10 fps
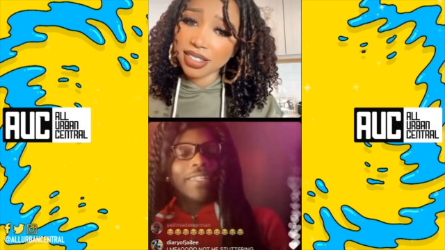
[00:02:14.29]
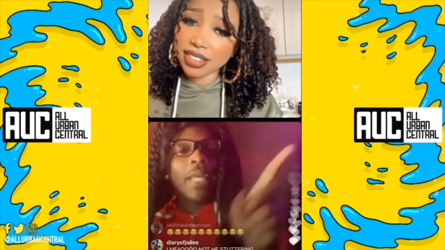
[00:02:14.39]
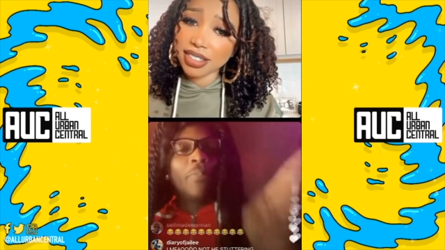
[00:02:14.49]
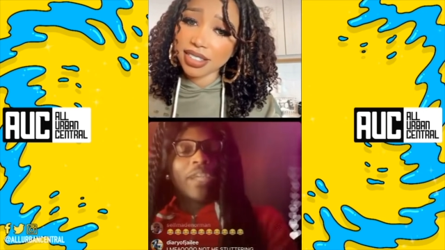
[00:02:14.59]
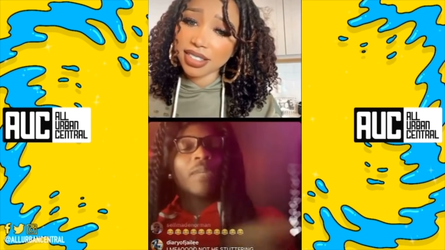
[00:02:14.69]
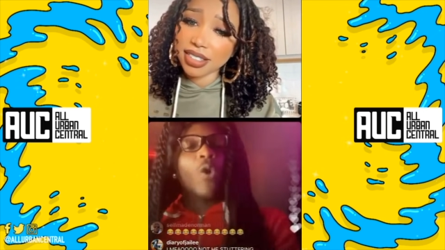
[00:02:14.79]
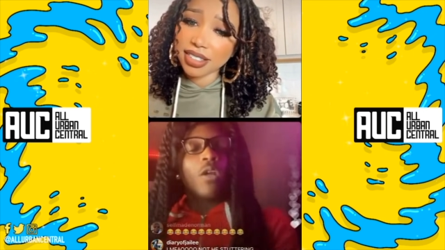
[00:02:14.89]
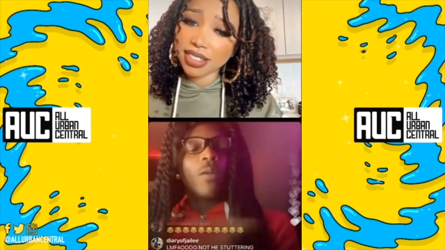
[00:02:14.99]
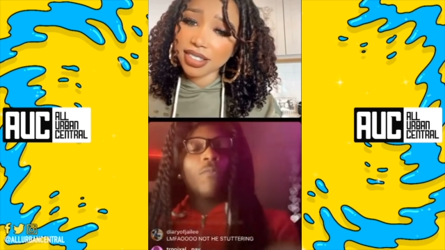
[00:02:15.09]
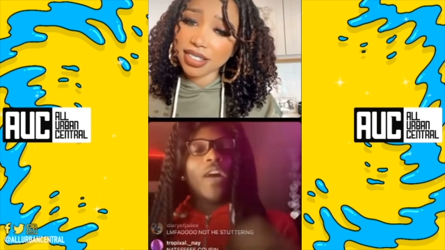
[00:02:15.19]
Speaker 1: They picking up
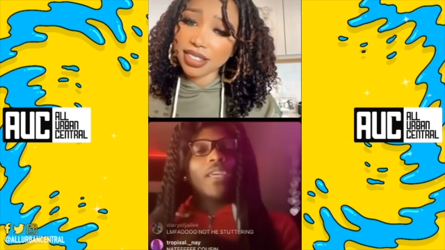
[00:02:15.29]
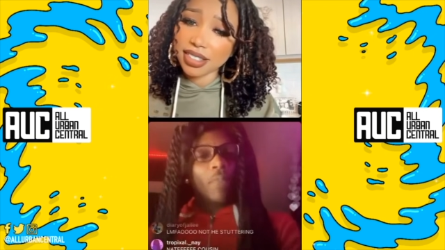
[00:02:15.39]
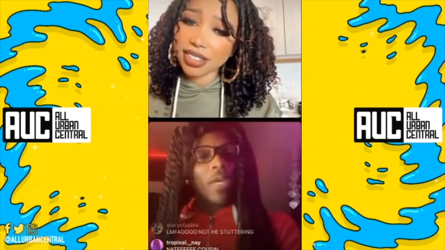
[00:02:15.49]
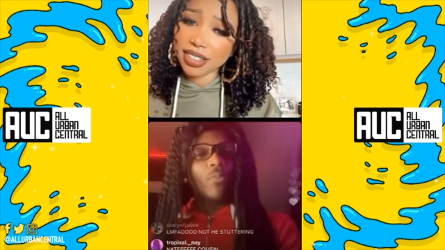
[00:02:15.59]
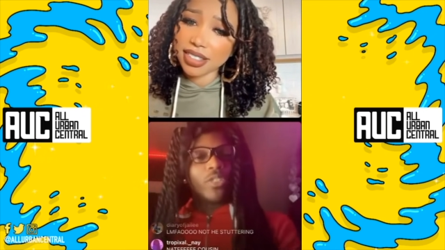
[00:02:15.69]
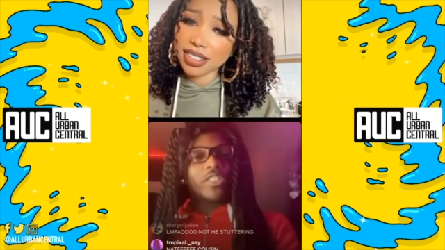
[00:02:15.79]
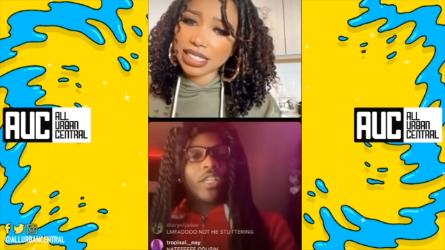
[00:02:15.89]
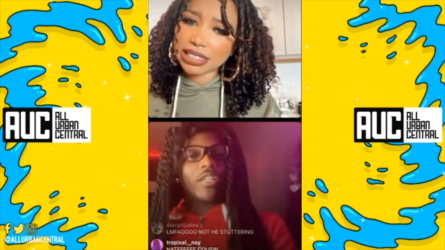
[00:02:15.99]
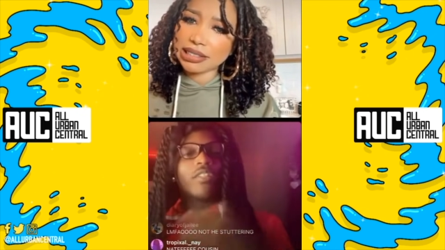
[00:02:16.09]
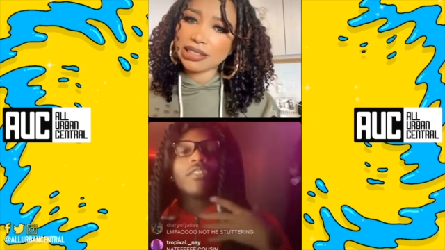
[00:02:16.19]
all them people and
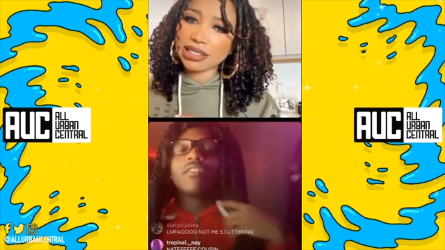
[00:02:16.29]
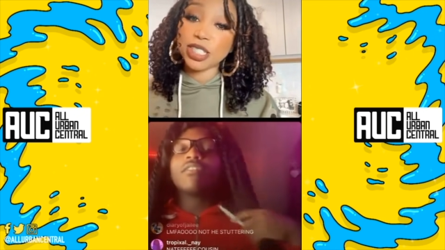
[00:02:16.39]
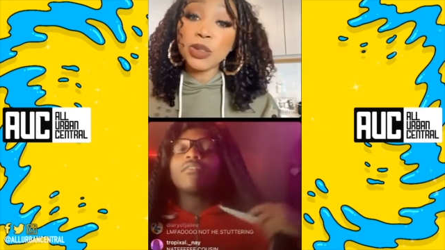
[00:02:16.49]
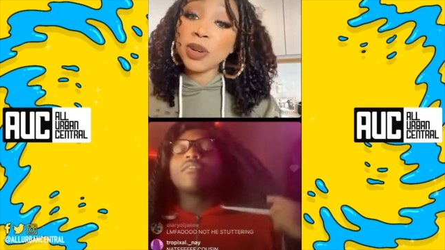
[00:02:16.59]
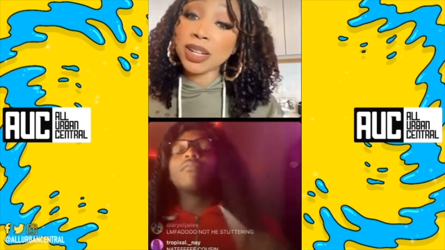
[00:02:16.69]
shit. You